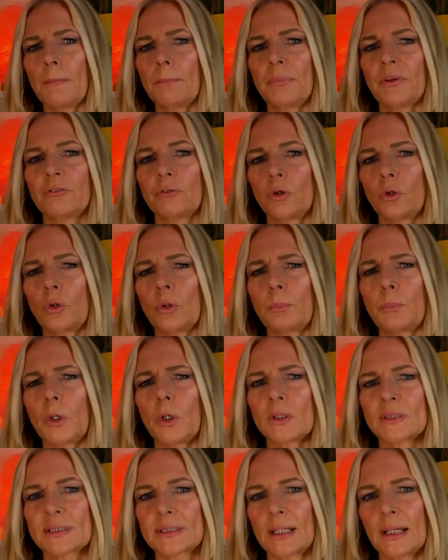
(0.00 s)
before
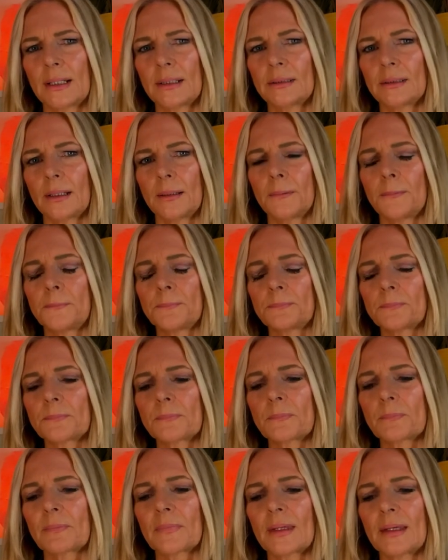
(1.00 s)
Paul Snider,
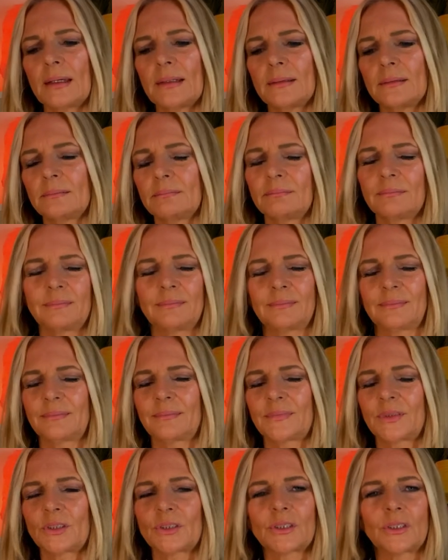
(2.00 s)

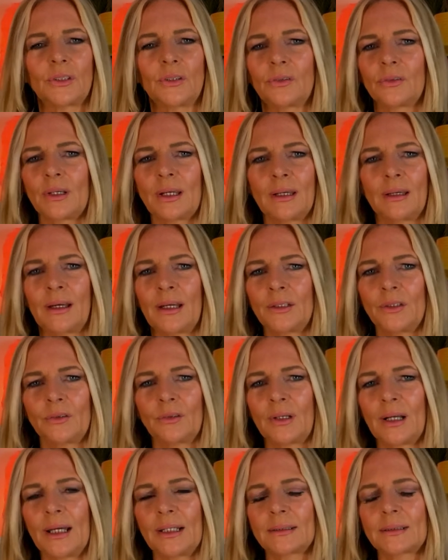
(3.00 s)
just a young, a
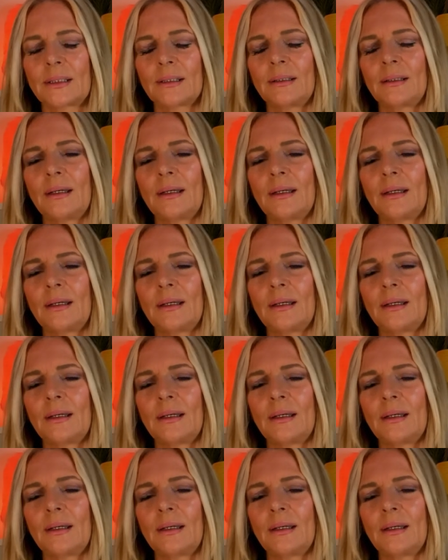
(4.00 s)
young lad.